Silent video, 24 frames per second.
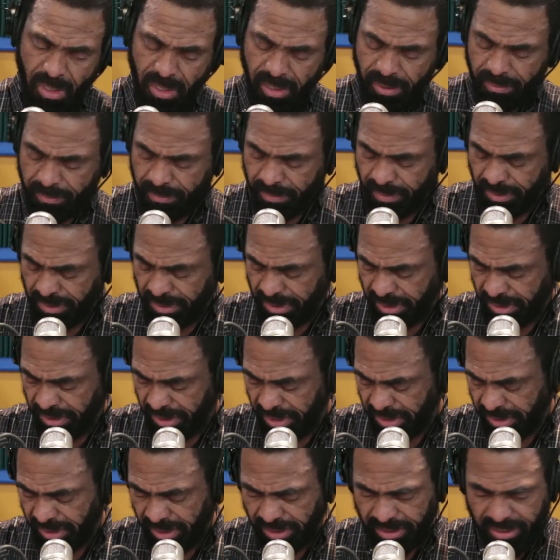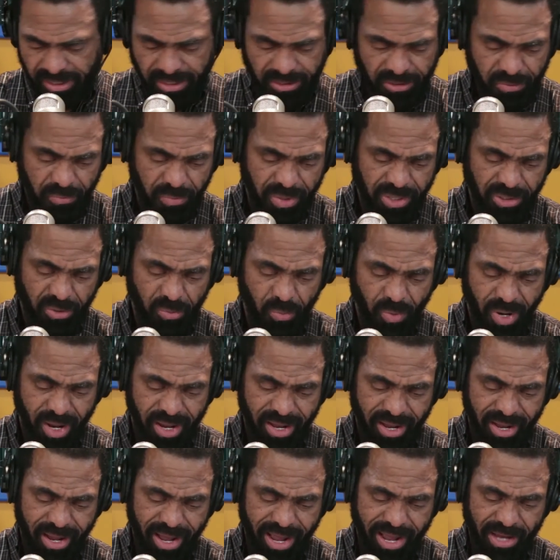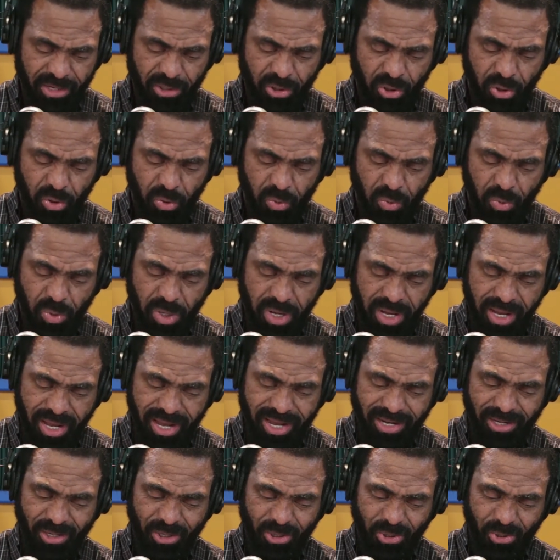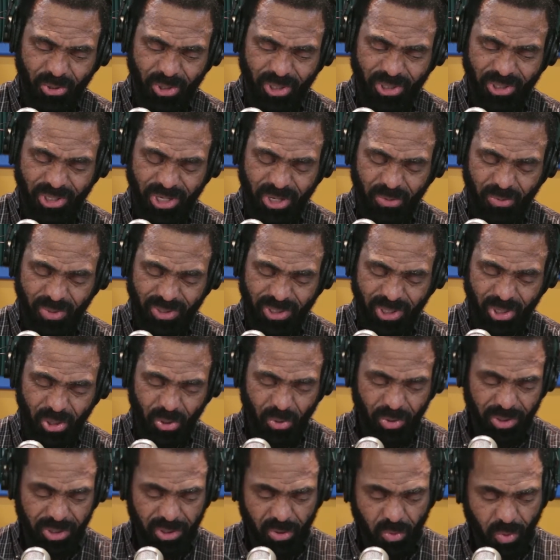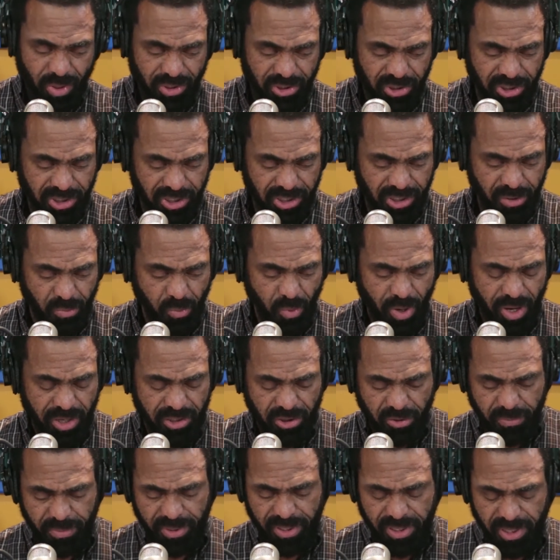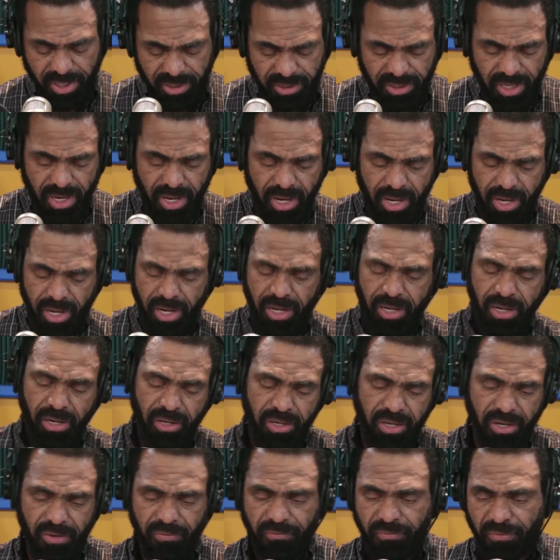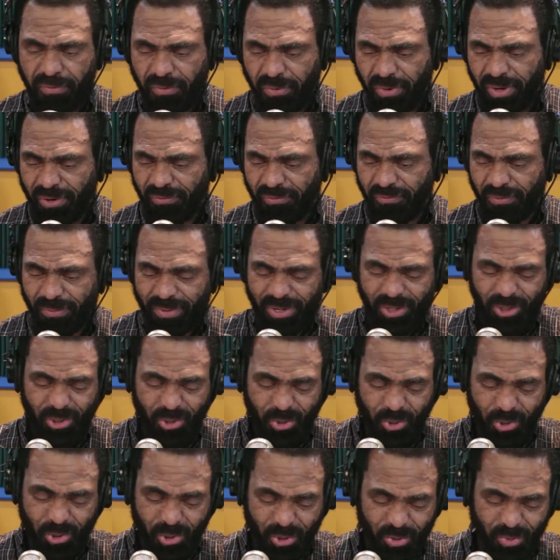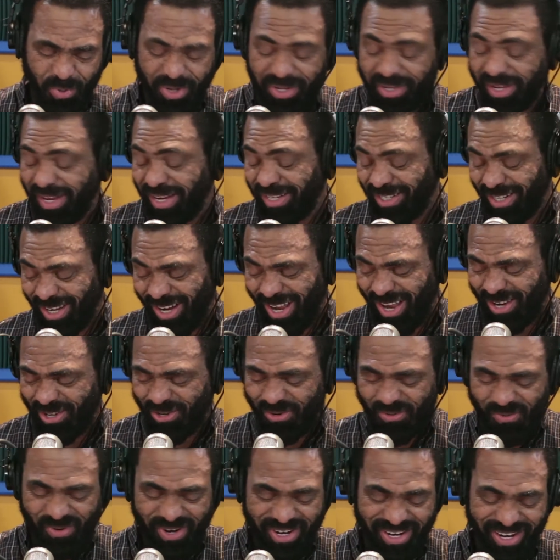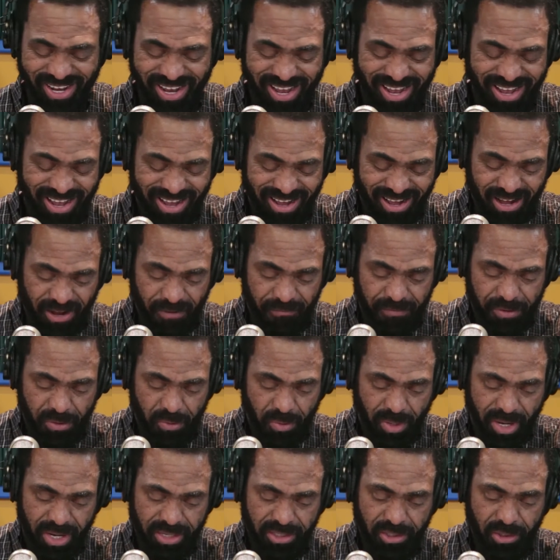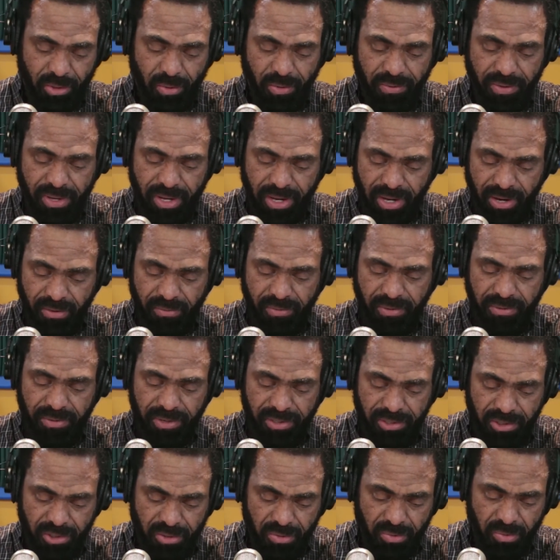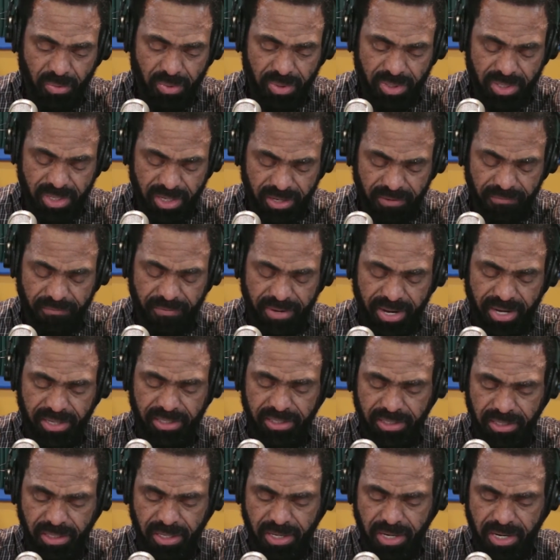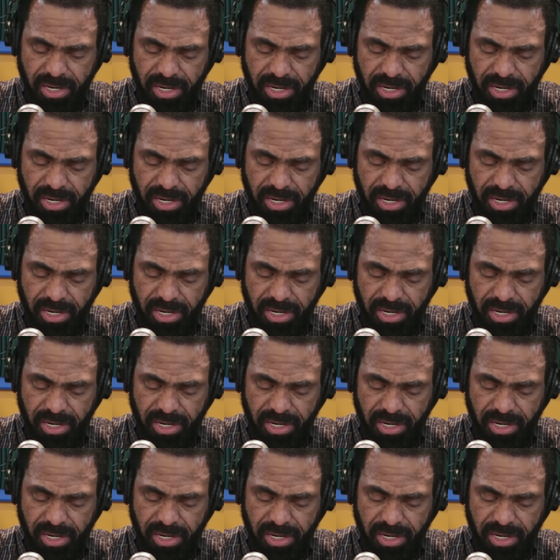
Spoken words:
And there's a reason why I ask you, and you did say it was a loaded question, and it was, because in looking through information on you, and there's a lot to read of you, I saw the area that you were, in fact,